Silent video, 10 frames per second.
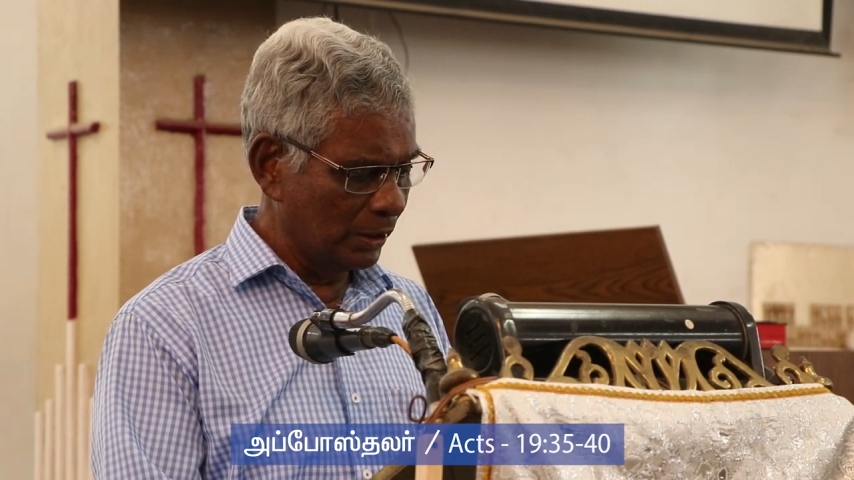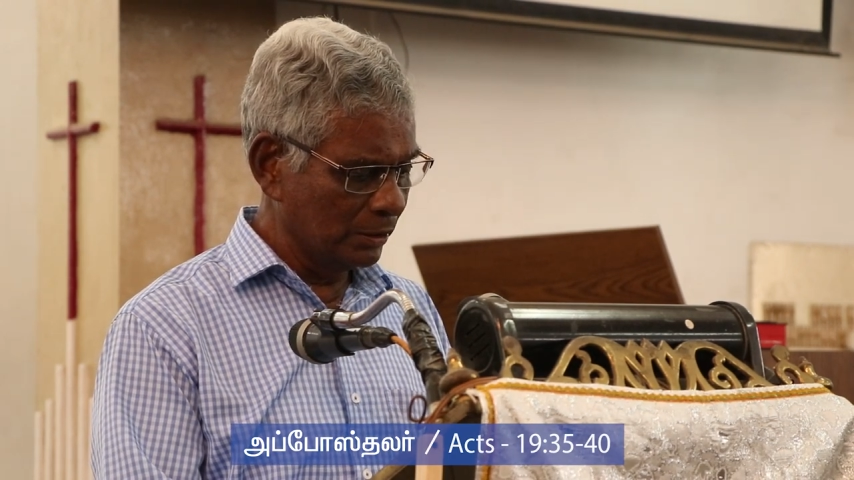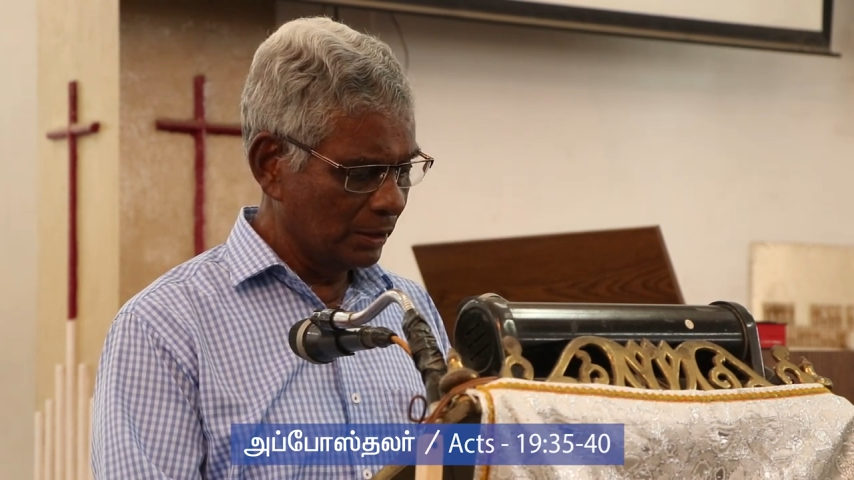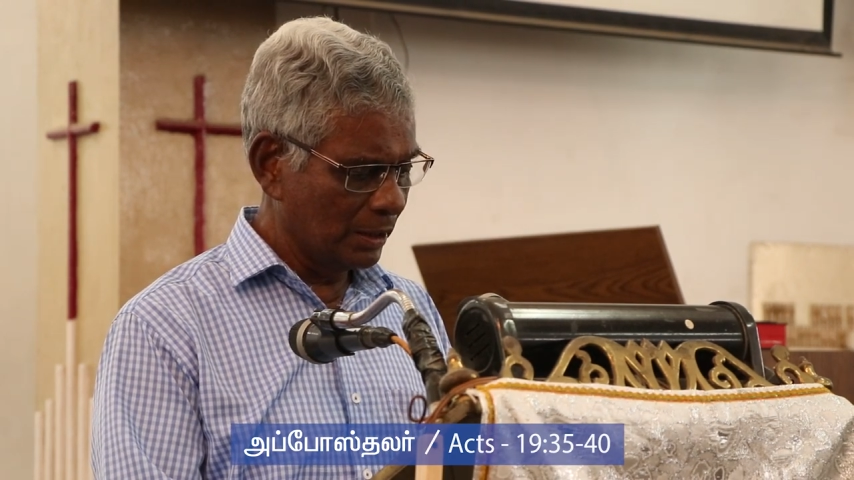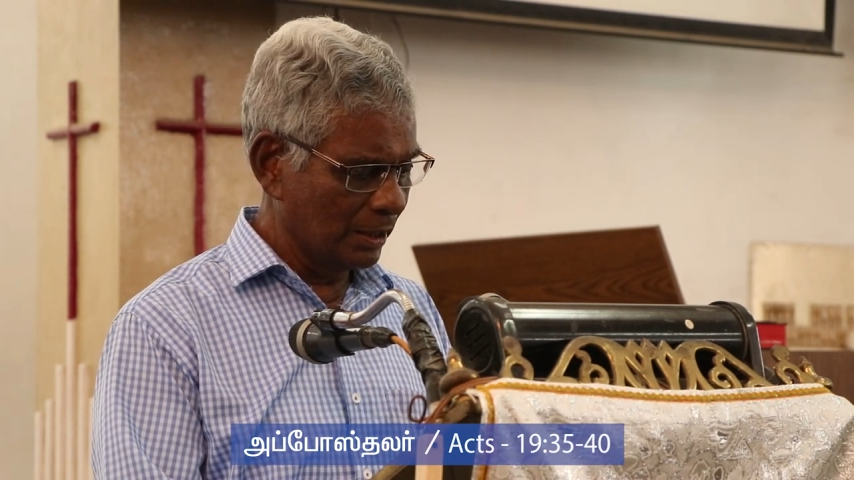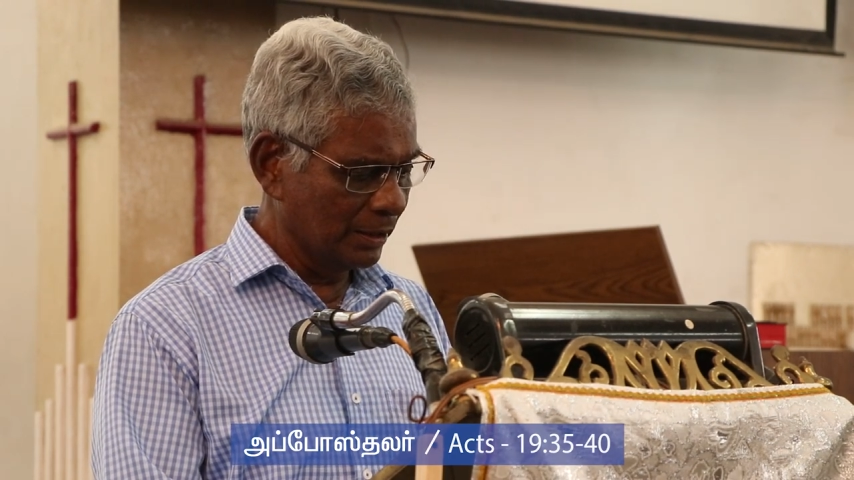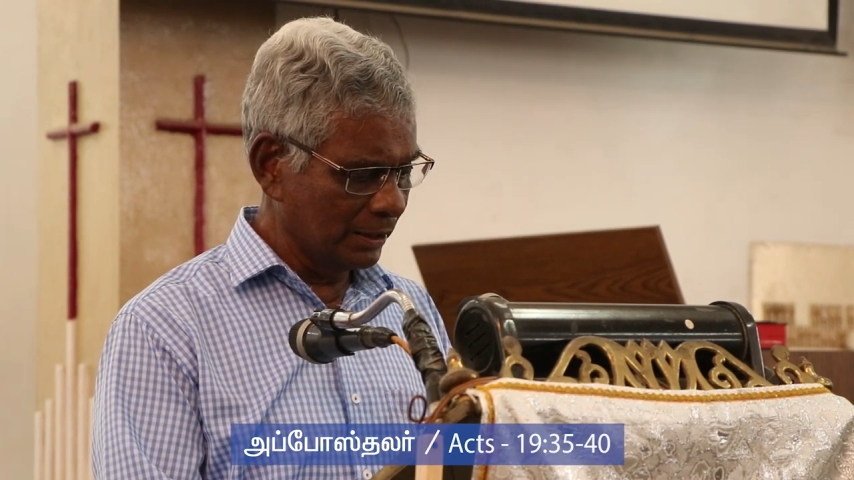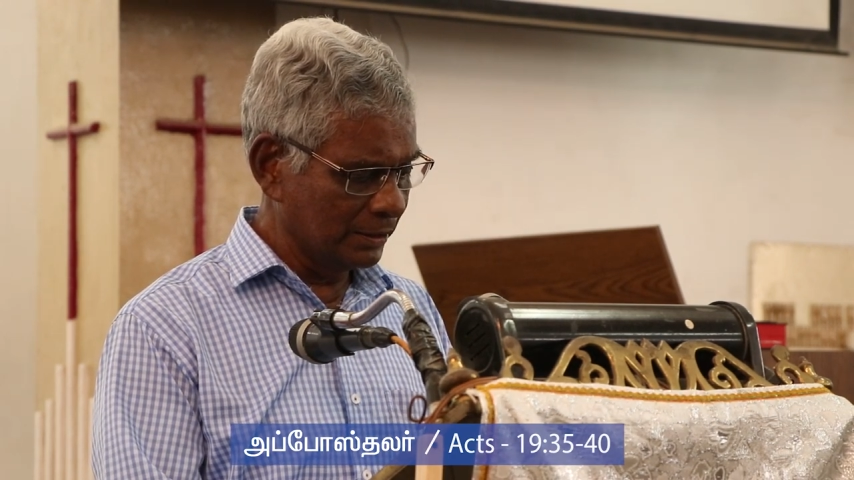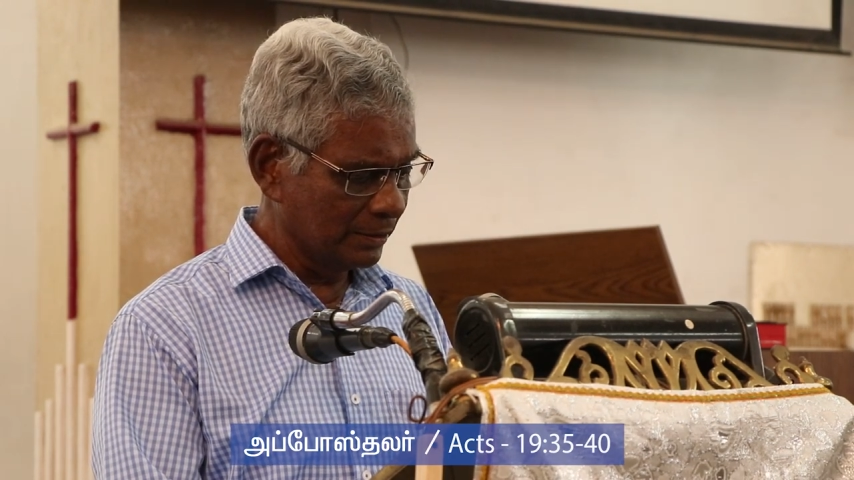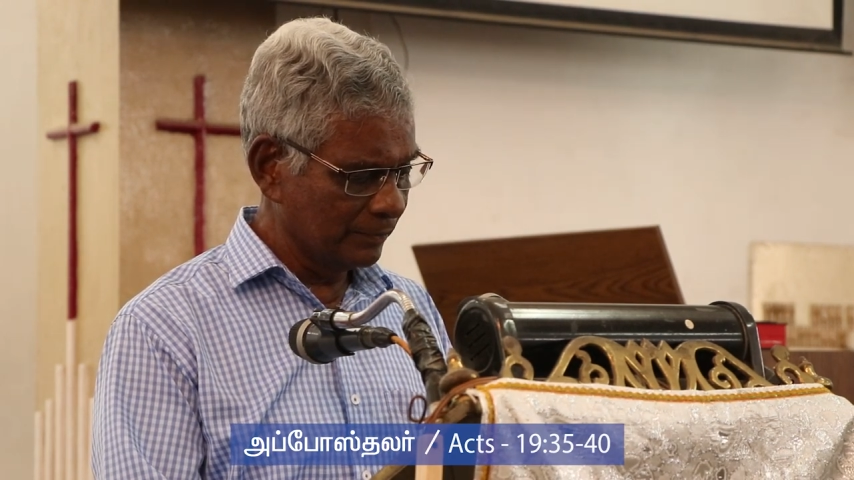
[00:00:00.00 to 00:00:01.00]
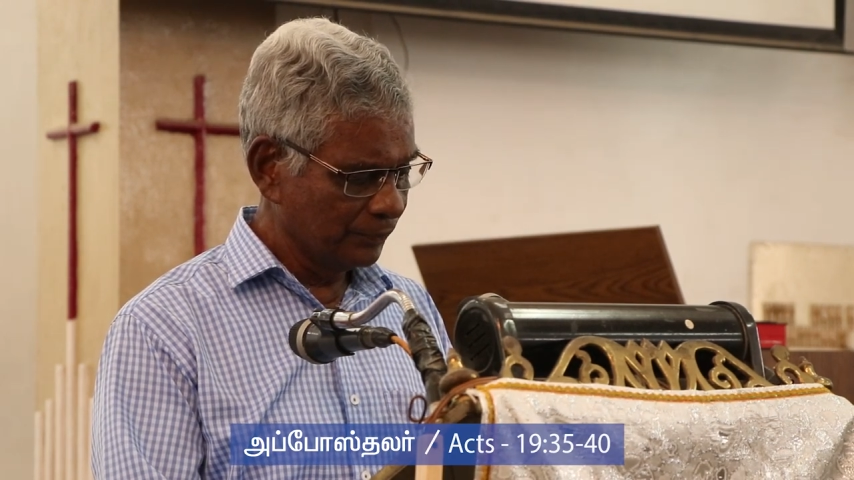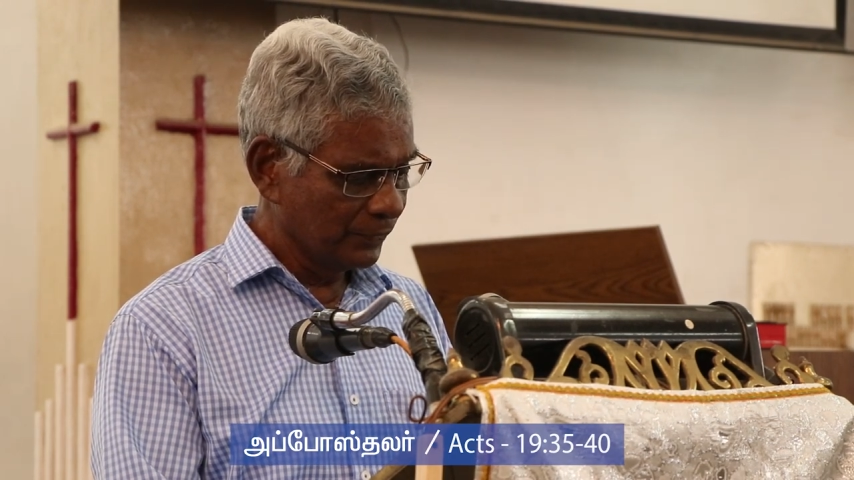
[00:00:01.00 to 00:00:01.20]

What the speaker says: one another.